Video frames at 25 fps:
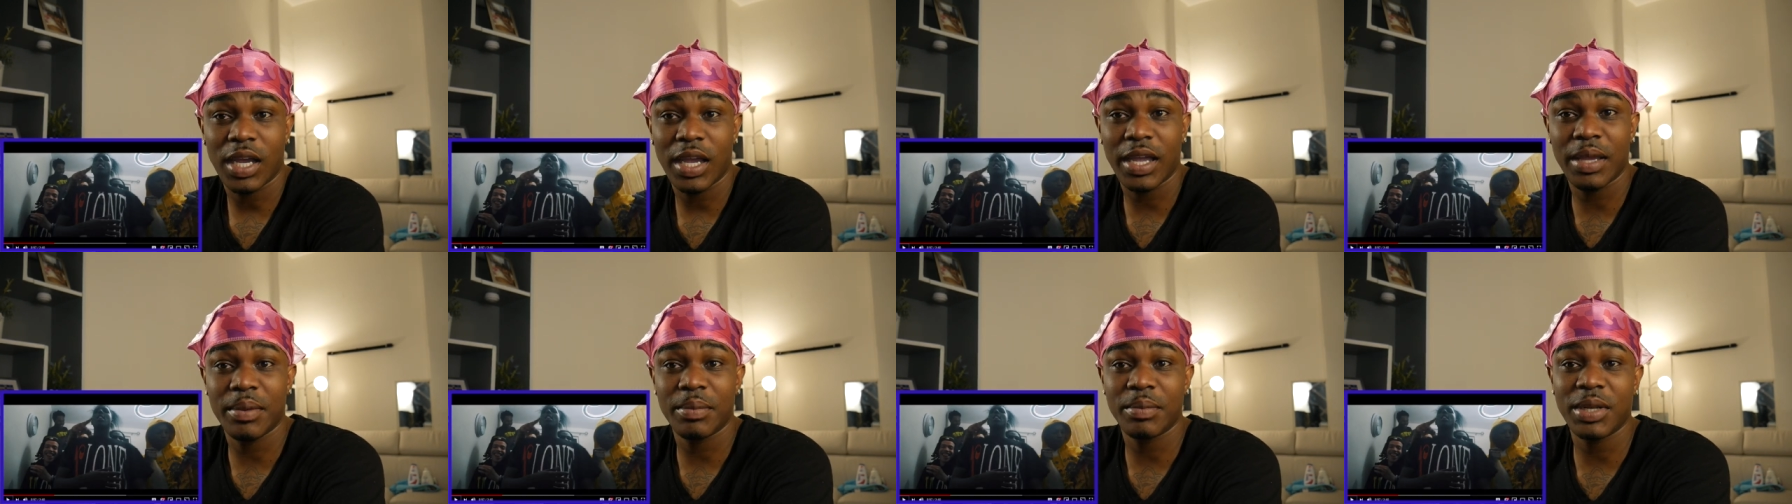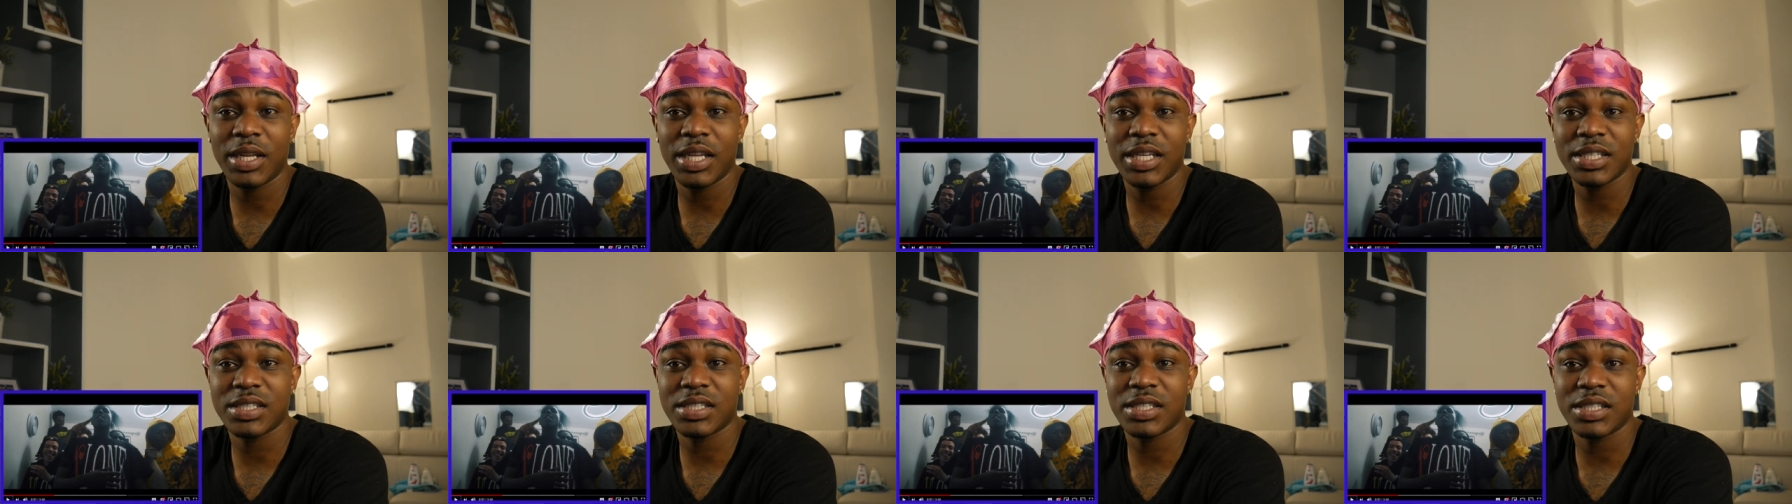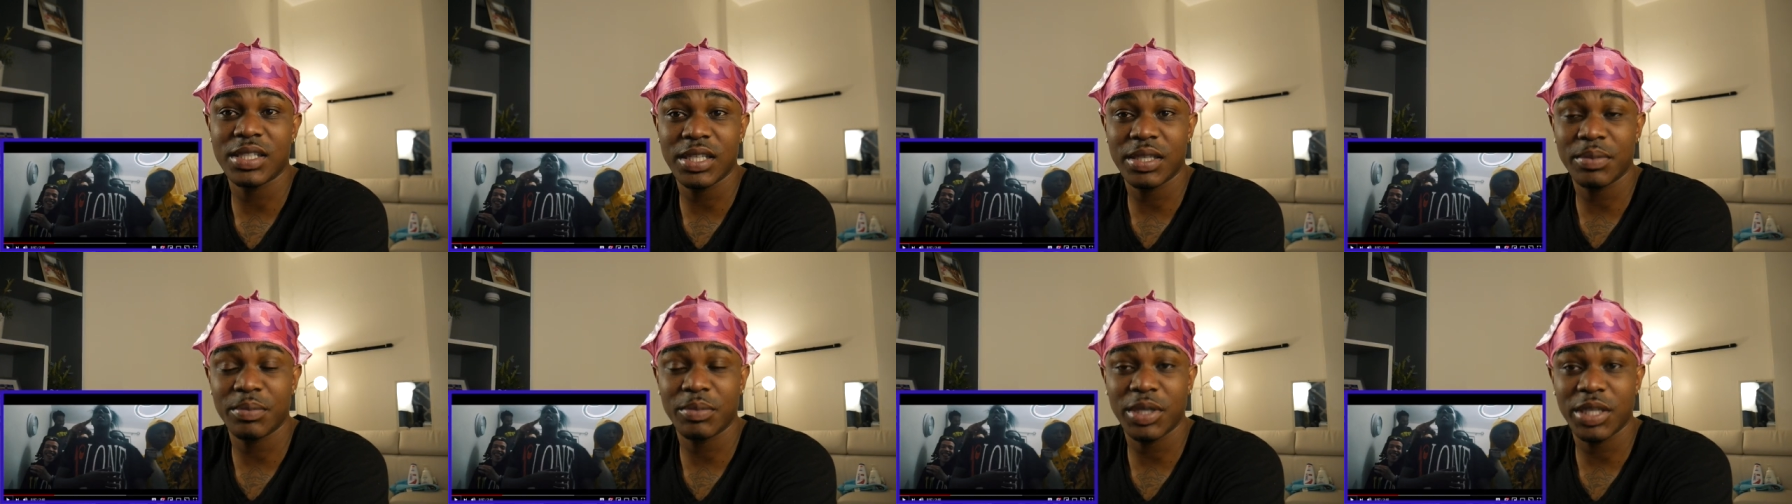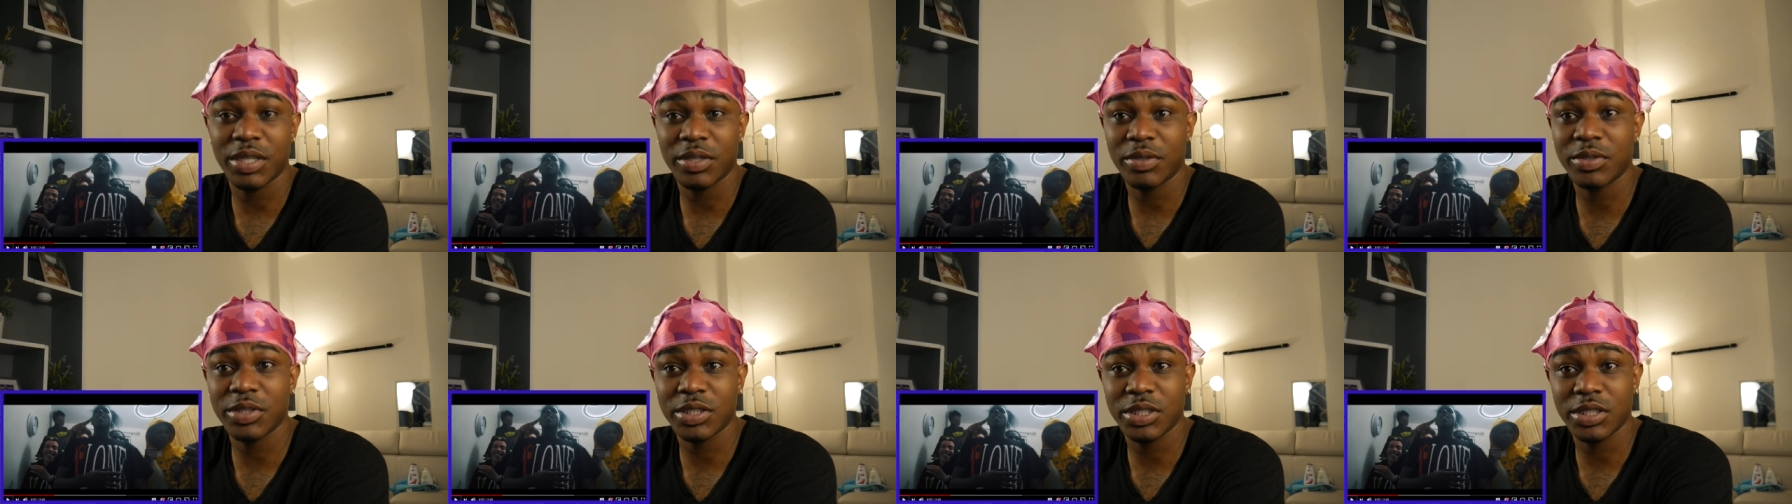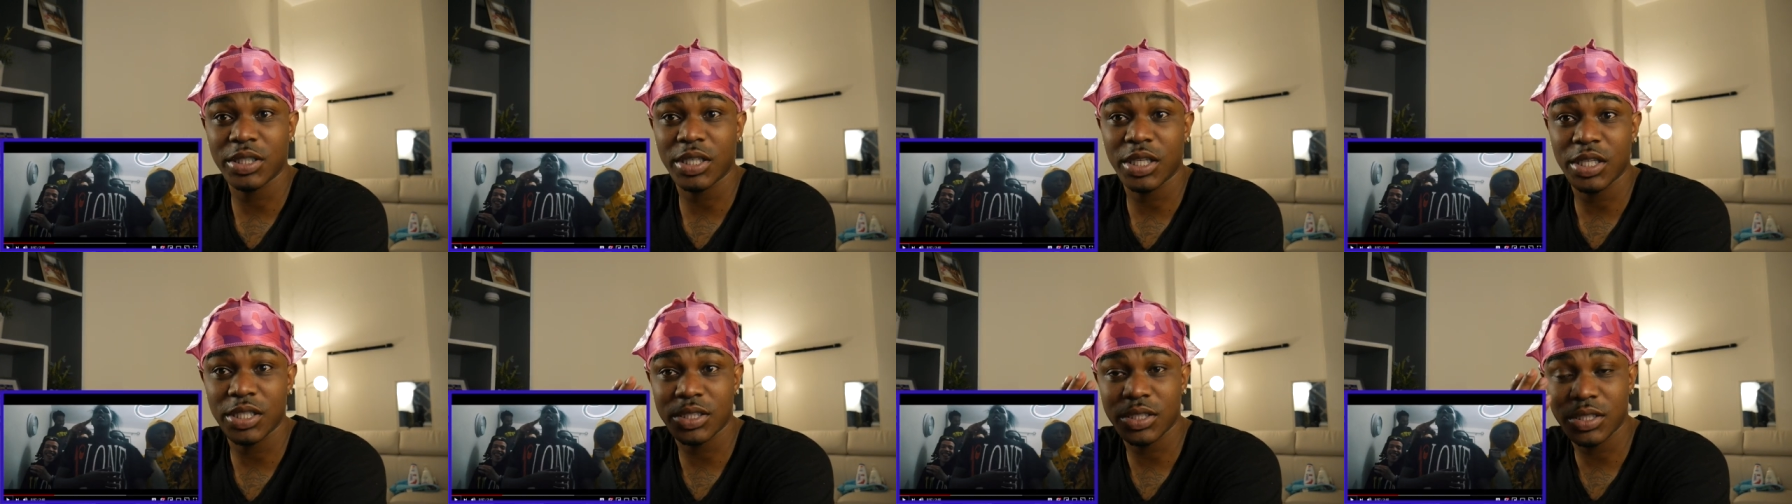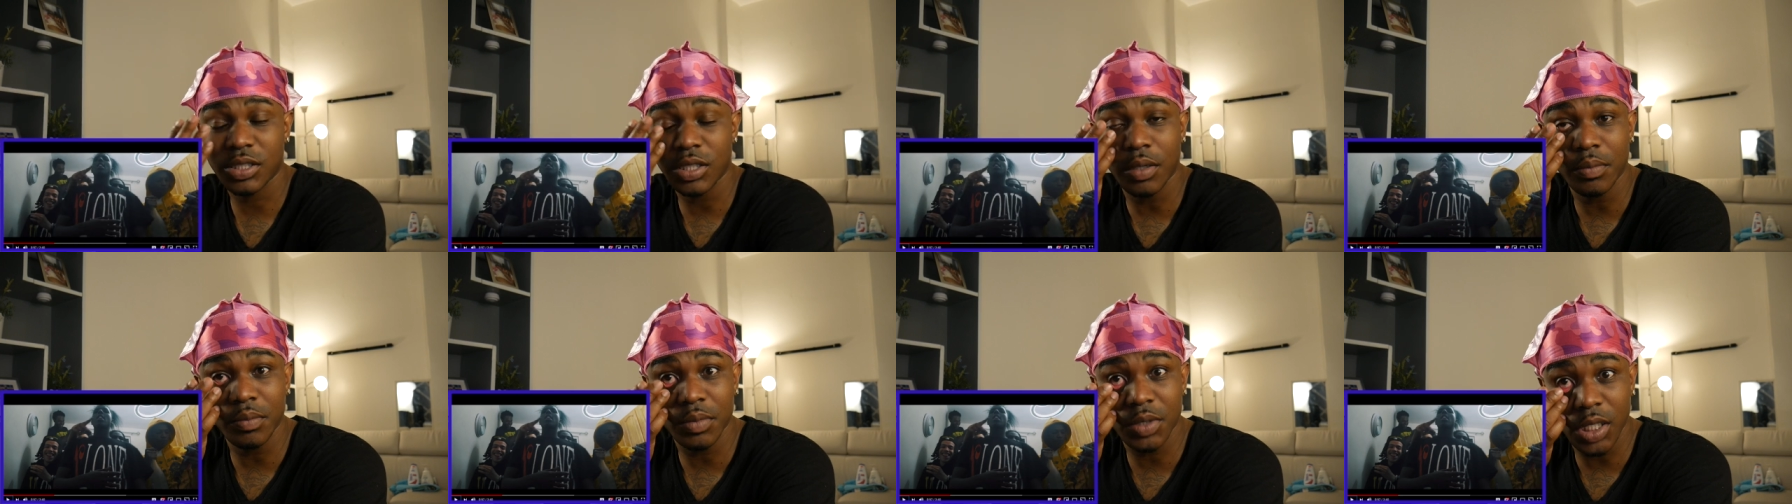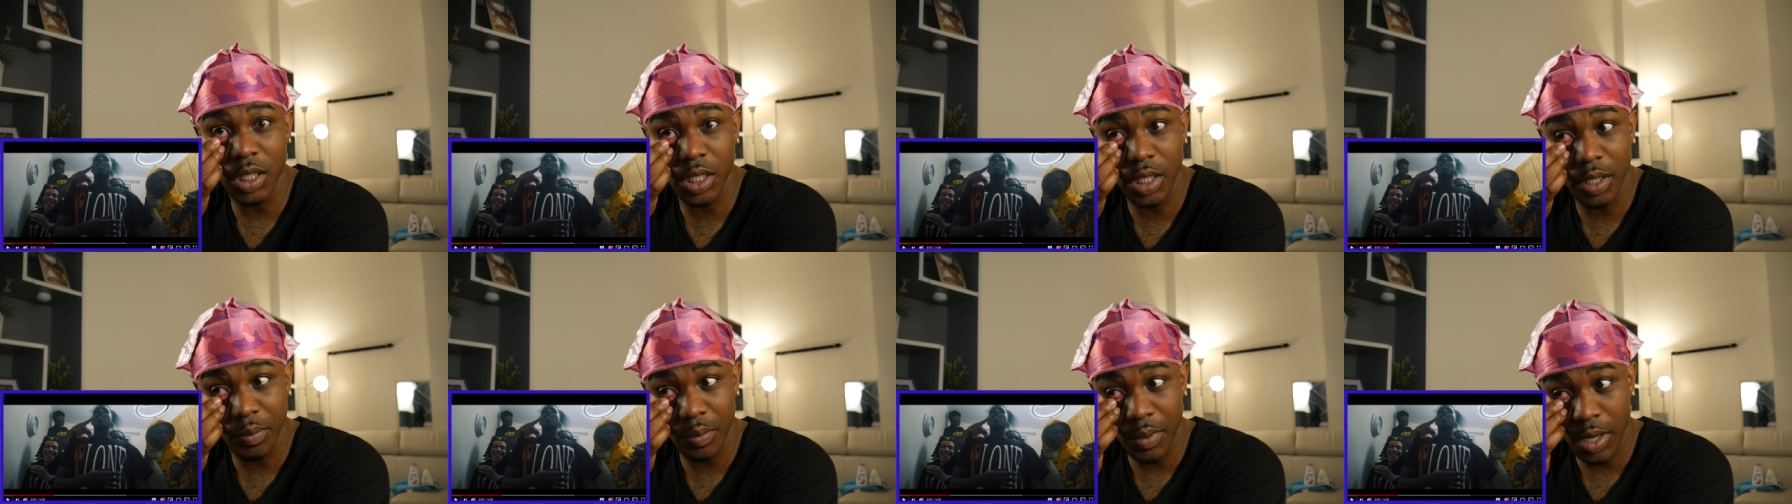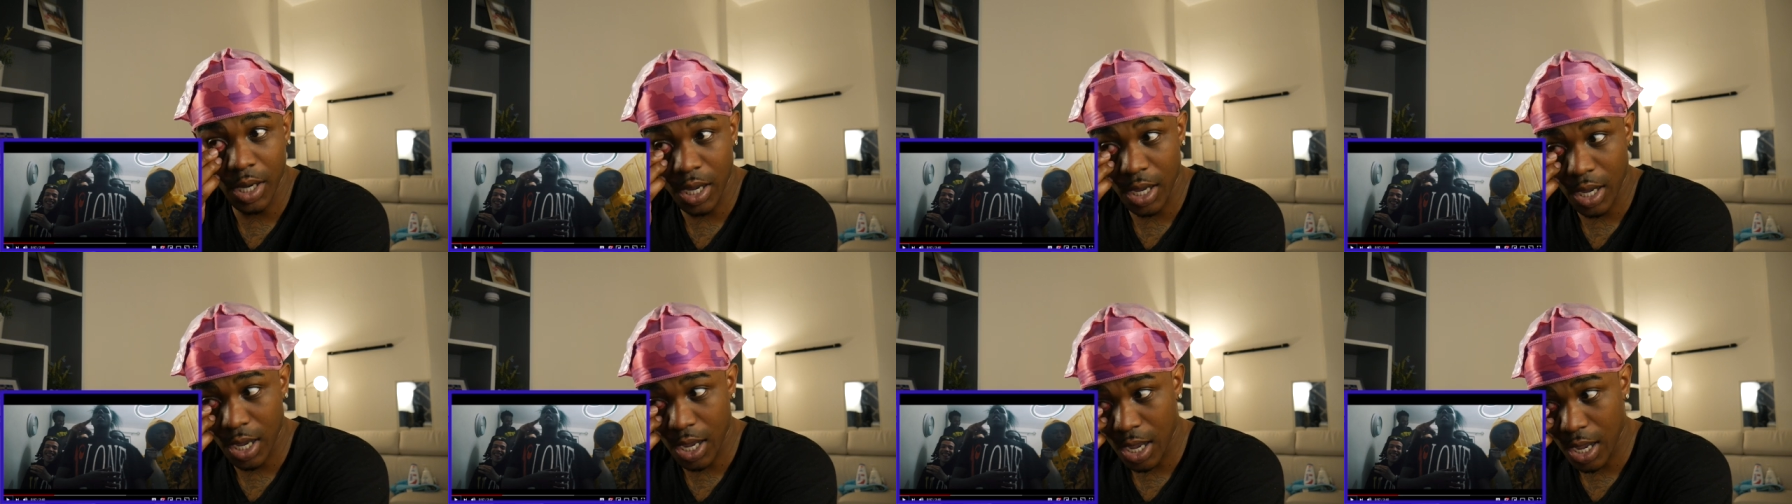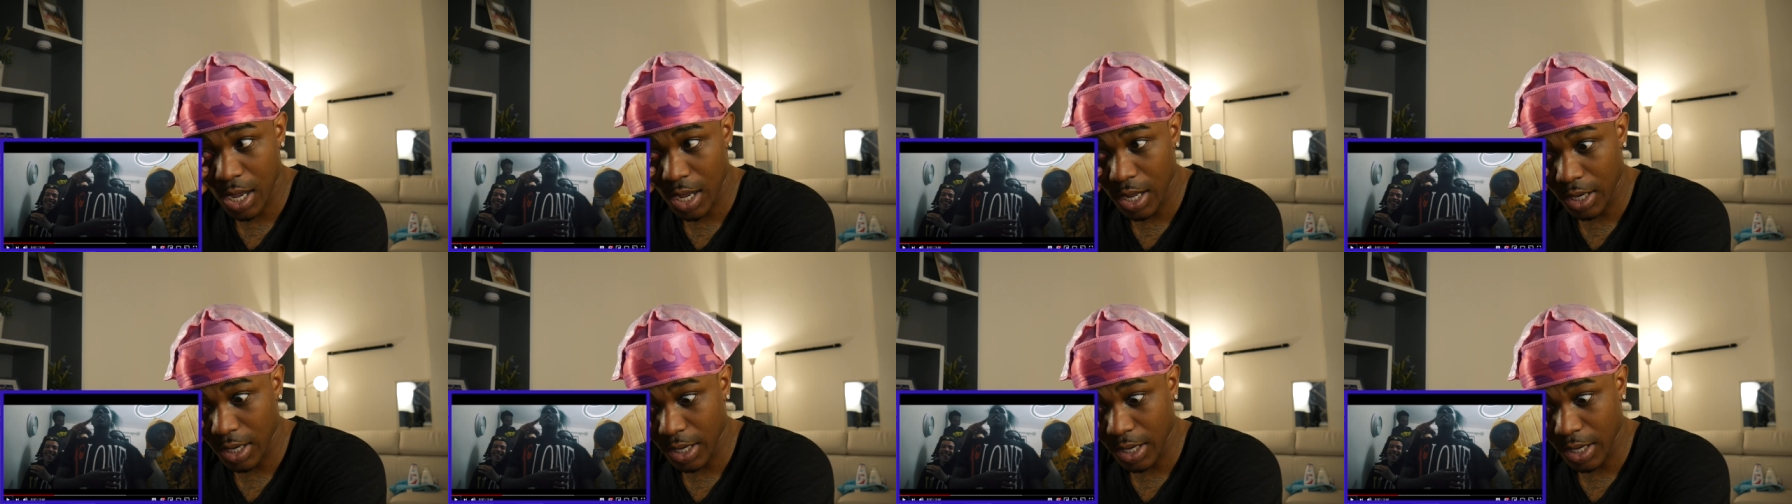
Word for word: I am listening, but it's it's something in my eye.